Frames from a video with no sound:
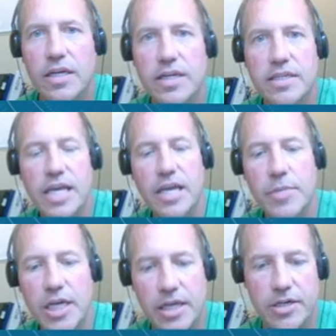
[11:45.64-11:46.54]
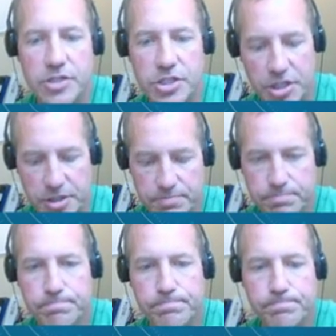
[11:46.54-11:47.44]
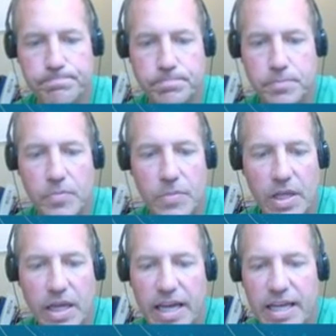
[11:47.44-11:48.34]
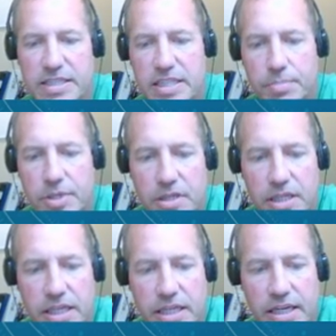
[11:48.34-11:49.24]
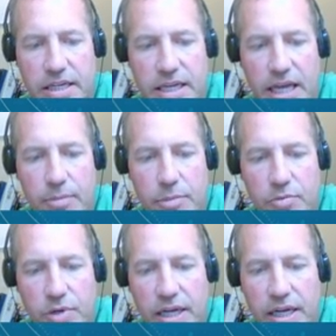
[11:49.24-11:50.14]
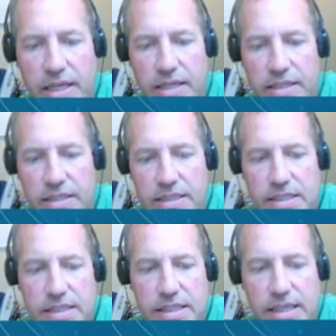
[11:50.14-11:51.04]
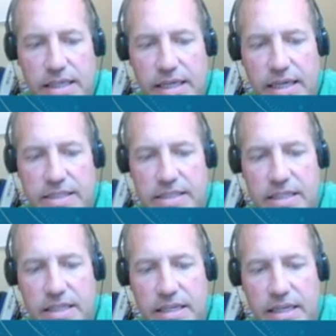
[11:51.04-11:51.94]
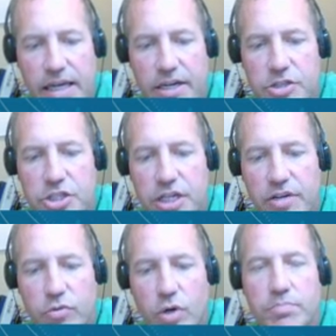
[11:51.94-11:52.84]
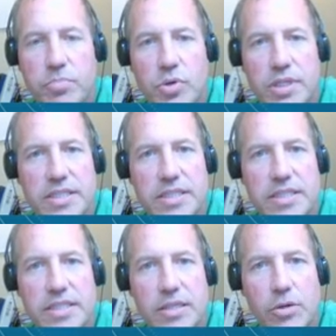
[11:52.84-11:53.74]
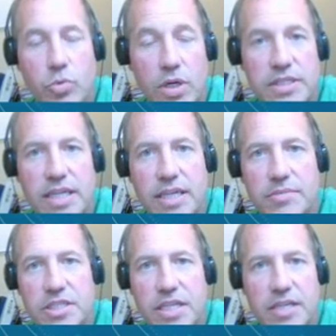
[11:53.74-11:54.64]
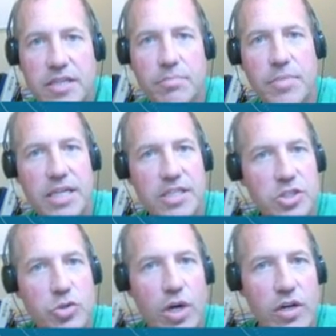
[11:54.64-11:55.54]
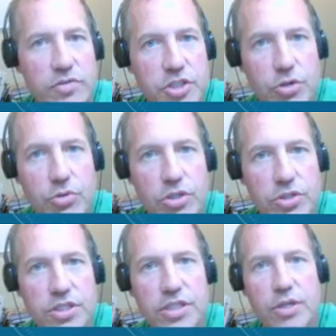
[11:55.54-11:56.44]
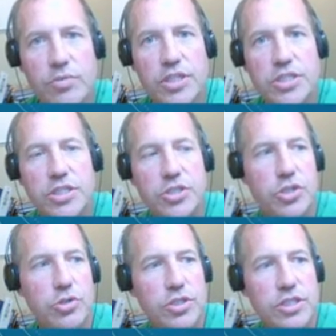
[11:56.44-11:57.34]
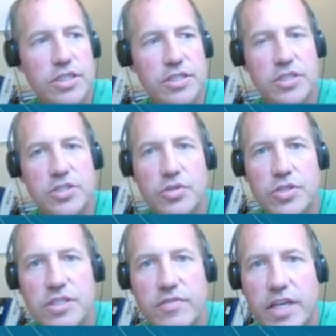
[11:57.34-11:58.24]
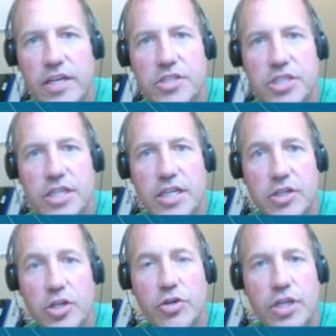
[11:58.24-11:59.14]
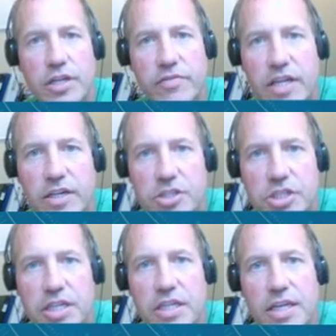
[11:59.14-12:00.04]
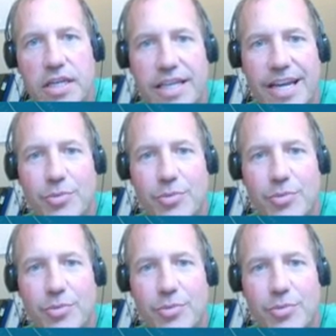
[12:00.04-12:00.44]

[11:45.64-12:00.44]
gamma energy. And typically a gamma ray has an energy of 1 times 10 to the minus 12 joules, which joules is a source of energy, a unit of energy that we